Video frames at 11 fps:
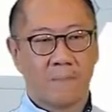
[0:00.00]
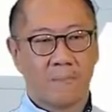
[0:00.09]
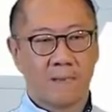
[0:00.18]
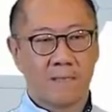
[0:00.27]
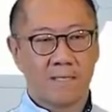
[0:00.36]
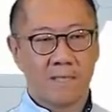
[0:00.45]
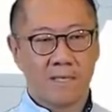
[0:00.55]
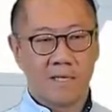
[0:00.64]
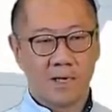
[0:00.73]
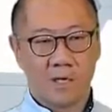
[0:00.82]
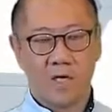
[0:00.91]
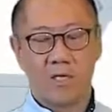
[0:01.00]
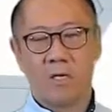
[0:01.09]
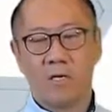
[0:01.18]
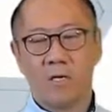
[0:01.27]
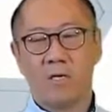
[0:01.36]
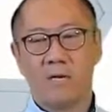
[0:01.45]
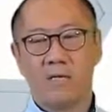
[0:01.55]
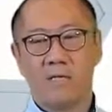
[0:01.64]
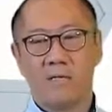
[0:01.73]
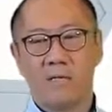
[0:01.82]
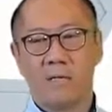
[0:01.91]
it's
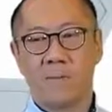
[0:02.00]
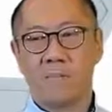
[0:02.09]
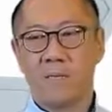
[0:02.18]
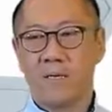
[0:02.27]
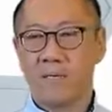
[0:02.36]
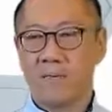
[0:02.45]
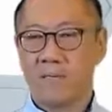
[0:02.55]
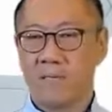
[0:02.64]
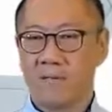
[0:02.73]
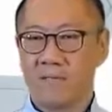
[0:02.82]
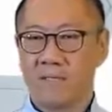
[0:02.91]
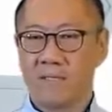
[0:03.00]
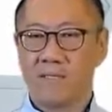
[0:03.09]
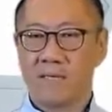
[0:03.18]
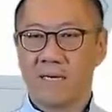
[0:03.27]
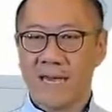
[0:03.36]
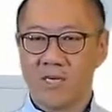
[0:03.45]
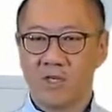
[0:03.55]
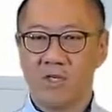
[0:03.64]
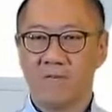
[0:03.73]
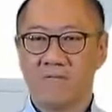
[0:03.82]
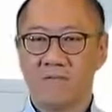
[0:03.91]
internalized in the company, whether it's things like
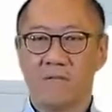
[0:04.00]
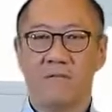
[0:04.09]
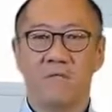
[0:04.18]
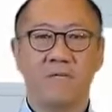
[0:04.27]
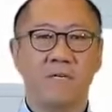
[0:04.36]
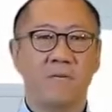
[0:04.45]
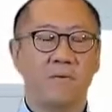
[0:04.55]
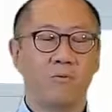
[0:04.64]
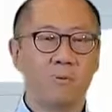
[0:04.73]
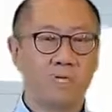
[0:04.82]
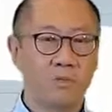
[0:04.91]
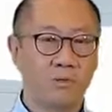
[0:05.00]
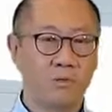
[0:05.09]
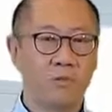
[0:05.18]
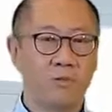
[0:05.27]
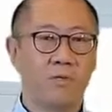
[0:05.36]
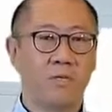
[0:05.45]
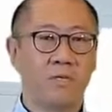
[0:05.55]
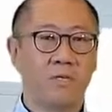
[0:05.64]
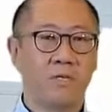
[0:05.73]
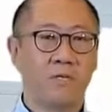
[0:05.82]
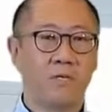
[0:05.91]
energy efficiency, resource
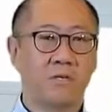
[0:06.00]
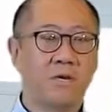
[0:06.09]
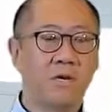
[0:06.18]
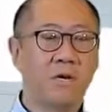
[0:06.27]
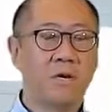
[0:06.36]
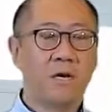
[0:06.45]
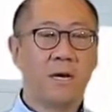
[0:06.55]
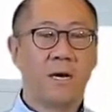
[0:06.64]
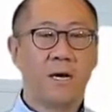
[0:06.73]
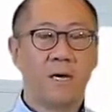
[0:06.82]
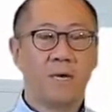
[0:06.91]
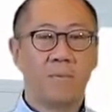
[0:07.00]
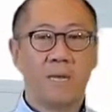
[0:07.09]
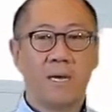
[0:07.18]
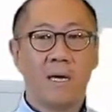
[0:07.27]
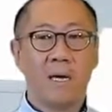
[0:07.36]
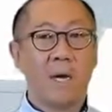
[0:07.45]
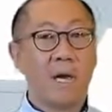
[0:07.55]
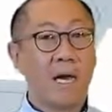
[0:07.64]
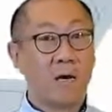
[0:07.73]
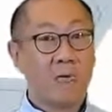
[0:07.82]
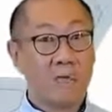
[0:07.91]
usage,
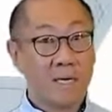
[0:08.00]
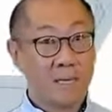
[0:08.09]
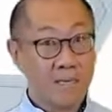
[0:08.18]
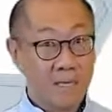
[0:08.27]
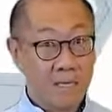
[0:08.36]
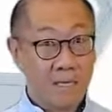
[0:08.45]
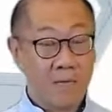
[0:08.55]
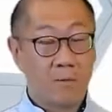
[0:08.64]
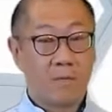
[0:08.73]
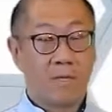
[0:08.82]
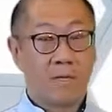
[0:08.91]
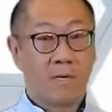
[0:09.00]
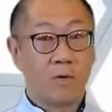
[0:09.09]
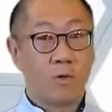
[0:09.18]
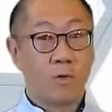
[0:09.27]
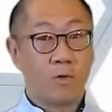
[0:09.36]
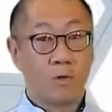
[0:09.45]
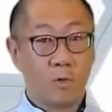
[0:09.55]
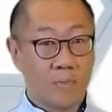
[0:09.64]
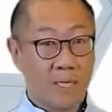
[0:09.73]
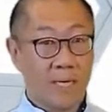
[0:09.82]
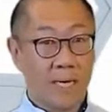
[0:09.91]
how they're dealing with their own
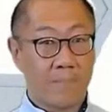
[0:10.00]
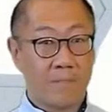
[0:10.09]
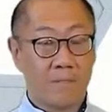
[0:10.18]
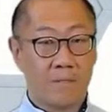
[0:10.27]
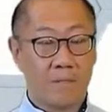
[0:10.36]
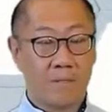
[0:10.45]
human capital,